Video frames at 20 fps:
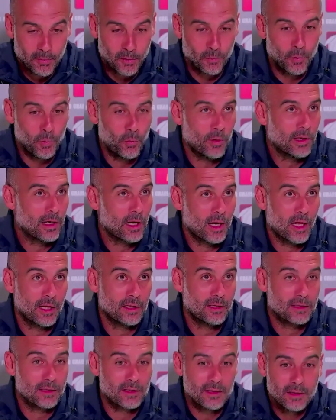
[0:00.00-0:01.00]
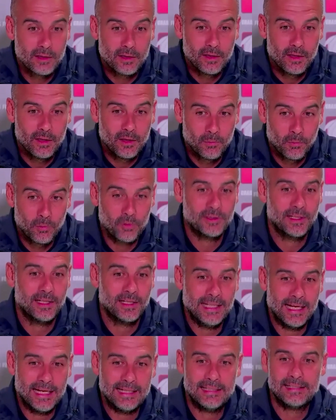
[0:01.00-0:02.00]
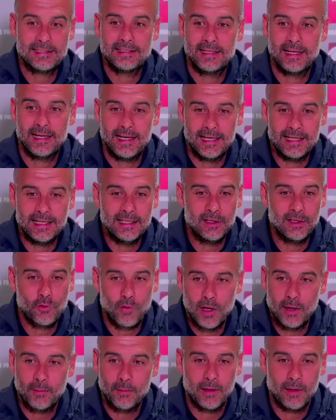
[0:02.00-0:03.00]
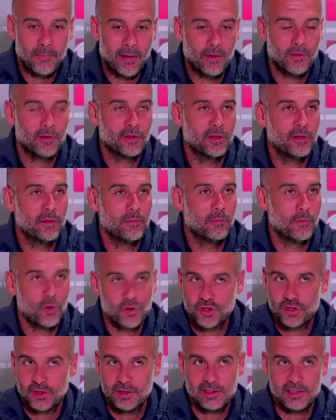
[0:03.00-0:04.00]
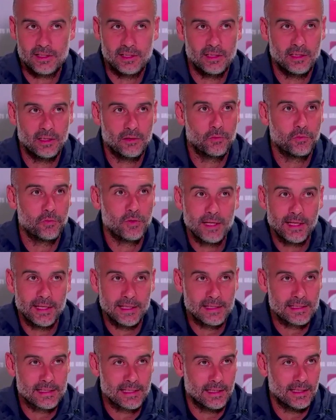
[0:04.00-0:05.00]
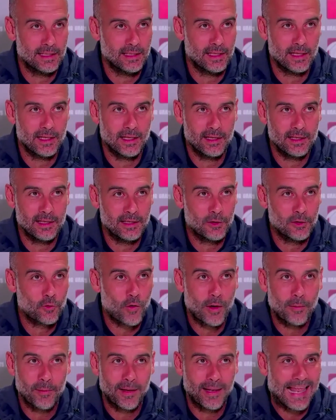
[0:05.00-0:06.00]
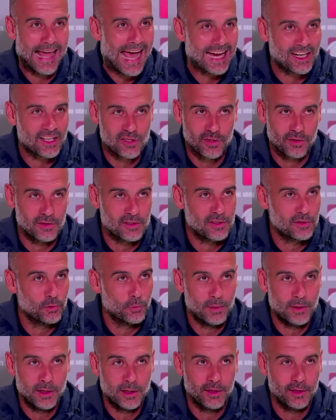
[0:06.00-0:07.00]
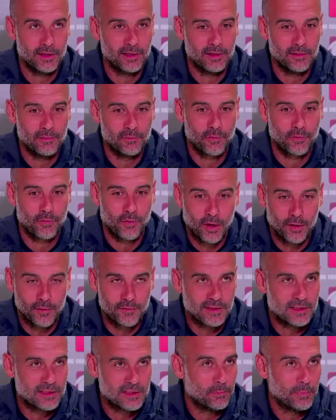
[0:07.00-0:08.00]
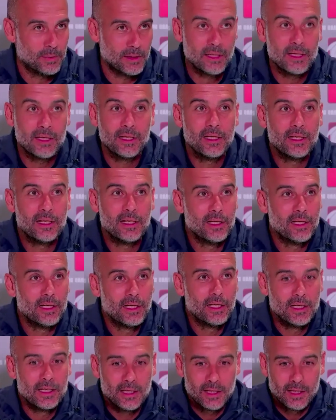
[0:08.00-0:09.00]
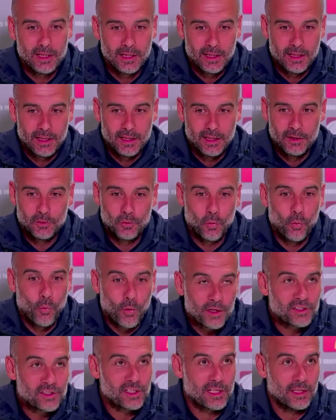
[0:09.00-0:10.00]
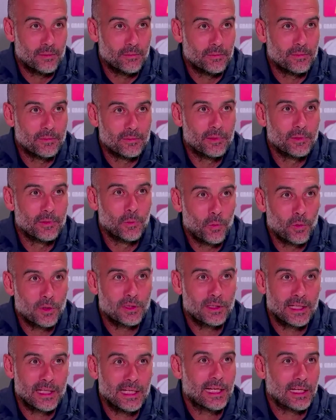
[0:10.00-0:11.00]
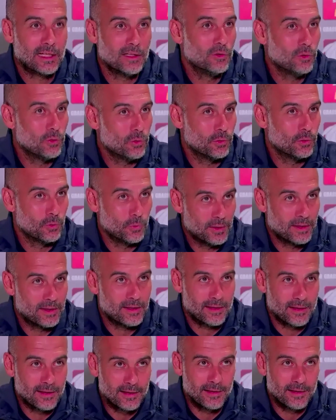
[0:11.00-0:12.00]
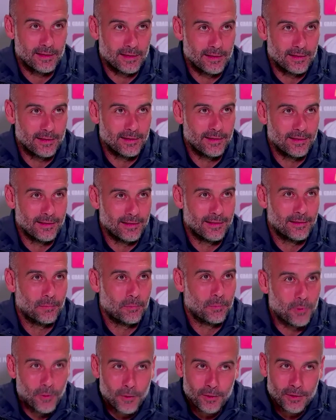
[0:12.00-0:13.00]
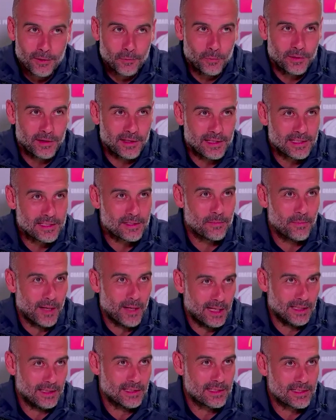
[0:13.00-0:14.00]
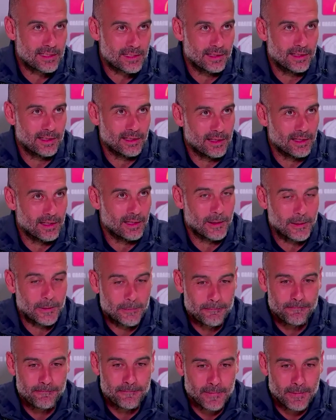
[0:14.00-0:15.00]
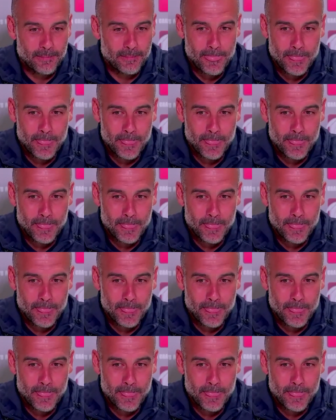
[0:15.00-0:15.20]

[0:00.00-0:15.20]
But we won a lot. More than that is the incredible amount of the emotions and the feelings and the incredible actions to be in front of the TV, to watch him, what he can do with the ball, with his mates in